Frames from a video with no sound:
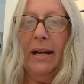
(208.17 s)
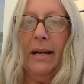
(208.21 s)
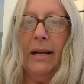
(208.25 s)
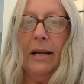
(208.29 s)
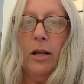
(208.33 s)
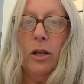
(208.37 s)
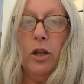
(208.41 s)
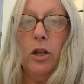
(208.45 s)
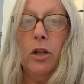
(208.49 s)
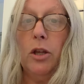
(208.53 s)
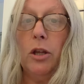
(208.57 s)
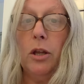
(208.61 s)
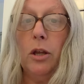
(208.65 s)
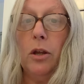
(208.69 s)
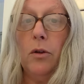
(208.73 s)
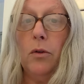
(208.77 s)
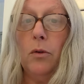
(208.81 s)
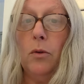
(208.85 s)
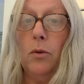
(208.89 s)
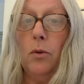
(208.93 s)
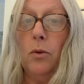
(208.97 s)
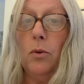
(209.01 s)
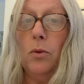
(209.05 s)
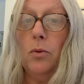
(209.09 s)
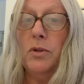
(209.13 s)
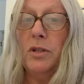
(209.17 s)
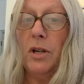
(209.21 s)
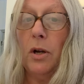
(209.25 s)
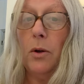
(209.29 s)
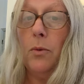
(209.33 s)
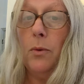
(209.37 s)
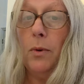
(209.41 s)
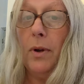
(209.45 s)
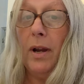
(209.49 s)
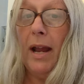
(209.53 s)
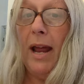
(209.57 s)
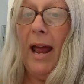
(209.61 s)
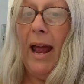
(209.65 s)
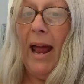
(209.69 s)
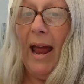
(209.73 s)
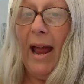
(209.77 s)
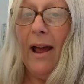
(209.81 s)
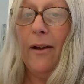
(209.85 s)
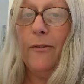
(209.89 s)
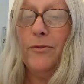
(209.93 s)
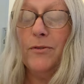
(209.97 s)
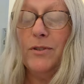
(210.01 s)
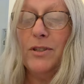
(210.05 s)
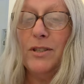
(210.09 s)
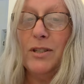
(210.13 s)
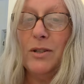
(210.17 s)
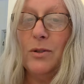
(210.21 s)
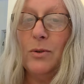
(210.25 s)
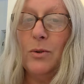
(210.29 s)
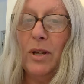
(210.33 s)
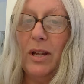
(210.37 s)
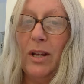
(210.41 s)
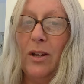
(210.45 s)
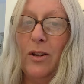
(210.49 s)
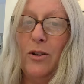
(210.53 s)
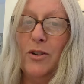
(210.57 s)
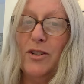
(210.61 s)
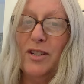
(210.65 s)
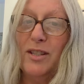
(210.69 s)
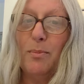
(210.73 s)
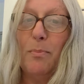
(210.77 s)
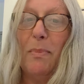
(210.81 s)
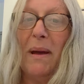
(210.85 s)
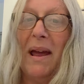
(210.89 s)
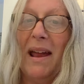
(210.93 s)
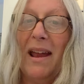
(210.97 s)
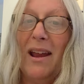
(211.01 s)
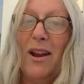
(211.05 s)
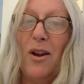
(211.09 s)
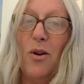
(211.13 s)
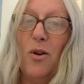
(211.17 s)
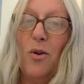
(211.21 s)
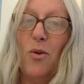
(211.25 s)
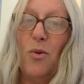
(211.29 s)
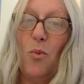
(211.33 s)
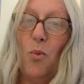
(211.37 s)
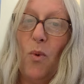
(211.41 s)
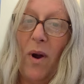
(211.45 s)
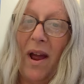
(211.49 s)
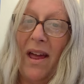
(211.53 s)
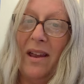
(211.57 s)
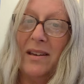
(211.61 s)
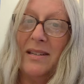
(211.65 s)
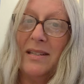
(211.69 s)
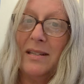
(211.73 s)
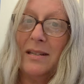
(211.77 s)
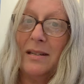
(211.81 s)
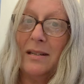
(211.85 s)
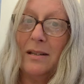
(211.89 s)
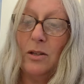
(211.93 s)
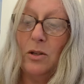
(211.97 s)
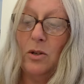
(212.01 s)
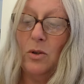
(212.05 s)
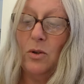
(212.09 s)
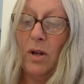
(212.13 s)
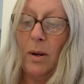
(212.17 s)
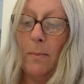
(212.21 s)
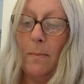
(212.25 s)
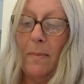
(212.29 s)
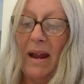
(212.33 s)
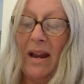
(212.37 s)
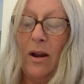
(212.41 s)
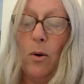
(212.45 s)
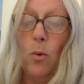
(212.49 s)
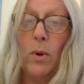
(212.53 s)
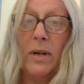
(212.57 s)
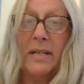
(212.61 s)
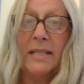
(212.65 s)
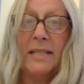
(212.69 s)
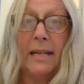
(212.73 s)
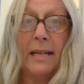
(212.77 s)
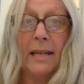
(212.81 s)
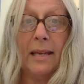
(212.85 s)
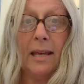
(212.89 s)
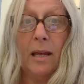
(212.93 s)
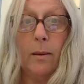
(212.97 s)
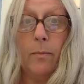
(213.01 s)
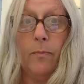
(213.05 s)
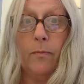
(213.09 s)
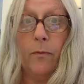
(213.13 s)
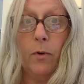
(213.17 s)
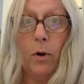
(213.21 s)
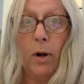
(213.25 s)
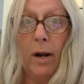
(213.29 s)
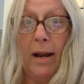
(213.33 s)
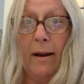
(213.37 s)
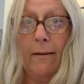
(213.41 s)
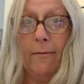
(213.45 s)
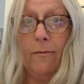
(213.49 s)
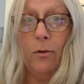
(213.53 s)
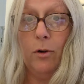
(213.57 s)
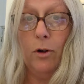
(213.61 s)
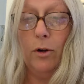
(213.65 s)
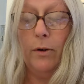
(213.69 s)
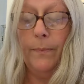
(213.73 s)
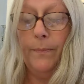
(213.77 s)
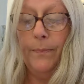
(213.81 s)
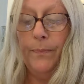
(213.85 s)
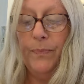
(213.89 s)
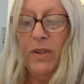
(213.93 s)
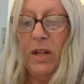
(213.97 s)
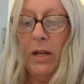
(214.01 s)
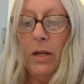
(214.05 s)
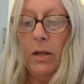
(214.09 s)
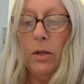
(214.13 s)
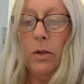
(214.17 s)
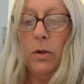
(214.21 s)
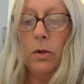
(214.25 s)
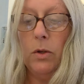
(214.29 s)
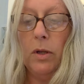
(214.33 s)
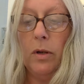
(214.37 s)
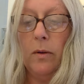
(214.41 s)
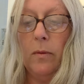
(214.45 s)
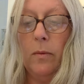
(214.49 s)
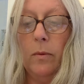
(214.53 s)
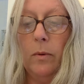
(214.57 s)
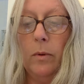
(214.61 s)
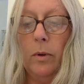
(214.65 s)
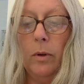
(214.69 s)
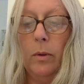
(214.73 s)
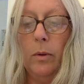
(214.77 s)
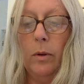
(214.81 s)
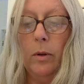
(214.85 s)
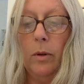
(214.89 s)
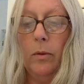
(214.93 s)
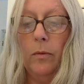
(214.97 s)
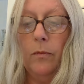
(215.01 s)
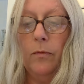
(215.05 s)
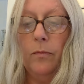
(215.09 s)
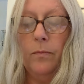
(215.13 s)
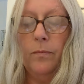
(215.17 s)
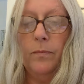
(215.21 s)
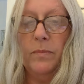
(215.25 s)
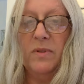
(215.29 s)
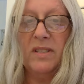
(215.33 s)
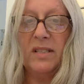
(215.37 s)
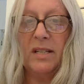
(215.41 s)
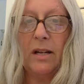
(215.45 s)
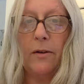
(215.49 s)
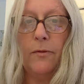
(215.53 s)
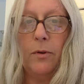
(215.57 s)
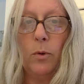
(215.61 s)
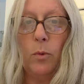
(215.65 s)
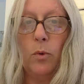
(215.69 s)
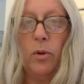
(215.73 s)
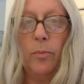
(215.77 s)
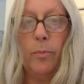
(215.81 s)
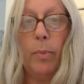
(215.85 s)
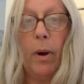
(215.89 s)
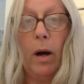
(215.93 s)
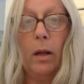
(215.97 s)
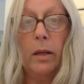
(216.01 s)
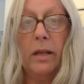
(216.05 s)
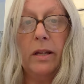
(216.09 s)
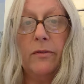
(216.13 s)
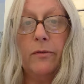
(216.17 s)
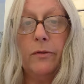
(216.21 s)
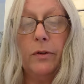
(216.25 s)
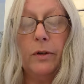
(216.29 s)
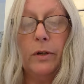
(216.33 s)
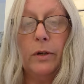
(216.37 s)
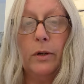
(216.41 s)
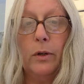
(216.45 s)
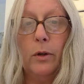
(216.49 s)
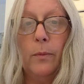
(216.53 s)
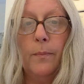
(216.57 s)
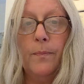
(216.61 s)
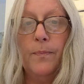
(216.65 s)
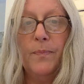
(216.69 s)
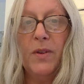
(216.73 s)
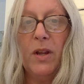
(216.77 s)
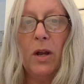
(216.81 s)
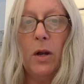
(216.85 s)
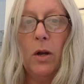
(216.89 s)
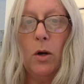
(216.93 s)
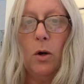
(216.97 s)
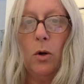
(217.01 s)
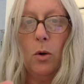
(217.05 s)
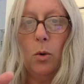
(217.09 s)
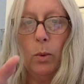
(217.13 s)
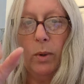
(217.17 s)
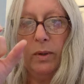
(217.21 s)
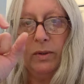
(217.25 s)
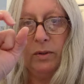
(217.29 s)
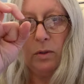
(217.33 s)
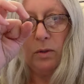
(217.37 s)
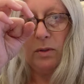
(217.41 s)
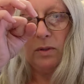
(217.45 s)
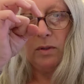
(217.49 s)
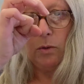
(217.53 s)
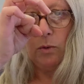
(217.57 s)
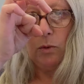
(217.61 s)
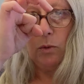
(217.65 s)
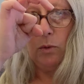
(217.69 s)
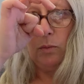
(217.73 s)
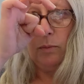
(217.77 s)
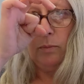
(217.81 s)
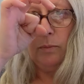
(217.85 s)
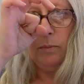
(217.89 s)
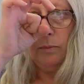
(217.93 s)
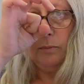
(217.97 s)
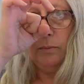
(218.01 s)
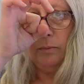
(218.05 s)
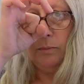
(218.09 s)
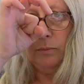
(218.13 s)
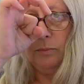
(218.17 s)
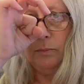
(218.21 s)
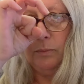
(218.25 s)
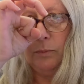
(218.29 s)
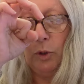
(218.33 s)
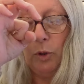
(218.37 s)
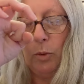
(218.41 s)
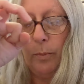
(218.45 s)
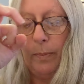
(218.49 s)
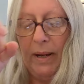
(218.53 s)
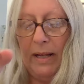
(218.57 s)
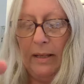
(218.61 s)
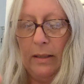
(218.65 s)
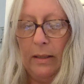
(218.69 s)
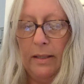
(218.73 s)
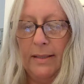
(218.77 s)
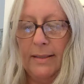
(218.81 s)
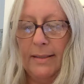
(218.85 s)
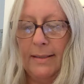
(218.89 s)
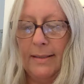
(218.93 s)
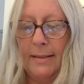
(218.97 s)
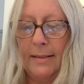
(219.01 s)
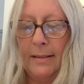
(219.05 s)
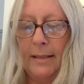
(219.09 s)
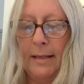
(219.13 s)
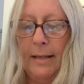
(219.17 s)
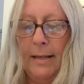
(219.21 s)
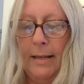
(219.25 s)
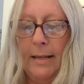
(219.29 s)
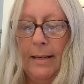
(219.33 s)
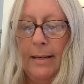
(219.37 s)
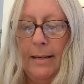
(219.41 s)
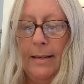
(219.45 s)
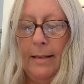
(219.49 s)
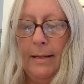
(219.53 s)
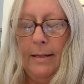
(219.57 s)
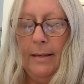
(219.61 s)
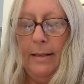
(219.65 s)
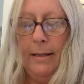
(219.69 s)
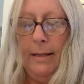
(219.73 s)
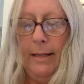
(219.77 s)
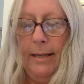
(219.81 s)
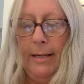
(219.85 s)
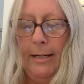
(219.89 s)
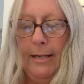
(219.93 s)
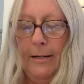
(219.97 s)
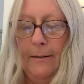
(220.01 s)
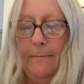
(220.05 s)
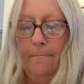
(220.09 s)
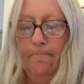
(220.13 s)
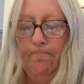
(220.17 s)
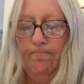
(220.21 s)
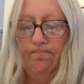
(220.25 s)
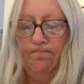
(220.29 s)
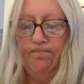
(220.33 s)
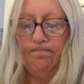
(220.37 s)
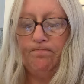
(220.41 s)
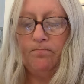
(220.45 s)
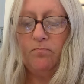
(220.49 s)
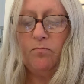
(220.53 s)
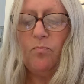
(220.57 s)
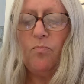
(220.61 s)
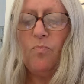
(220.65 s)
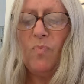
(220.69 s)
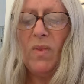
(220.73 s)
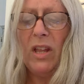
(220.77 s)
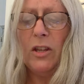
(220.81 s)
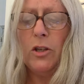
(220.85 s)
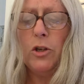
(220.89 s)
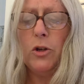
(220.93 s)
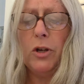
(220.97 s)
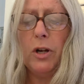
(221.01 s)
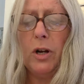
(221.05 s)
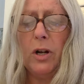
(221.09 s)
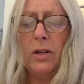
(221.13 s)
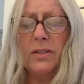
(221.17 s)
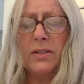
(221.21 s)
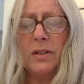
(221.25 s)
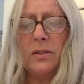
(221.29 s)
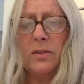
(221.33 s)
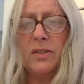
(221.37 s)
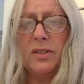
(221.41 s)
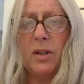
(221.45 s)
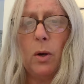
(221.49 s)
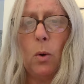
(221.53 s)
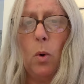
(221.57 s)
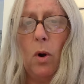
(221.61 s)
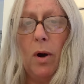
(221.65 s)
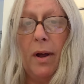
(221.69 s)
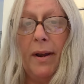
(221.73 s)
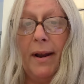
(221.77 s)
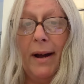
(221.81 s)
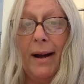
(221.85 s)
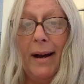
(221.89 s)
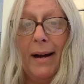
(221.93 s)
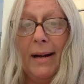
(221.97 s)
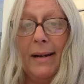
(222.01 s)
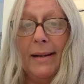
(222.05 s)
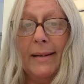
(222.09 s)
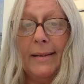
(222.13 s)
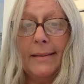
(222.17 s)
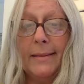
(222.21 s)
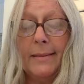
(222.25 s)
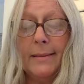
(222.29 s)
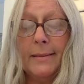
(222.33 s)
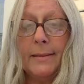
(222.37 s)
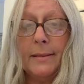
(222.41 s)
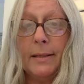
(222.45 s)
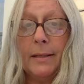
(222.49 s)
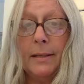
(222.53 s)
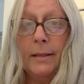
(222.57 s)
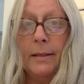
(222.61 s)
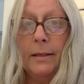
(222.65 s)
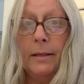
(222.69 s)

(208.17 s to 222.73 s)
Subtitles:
You don't have to get your Spang wet. You can make one to keep forever. You can stuff it with polyfill or with those little pellets. You could also sew on eyes.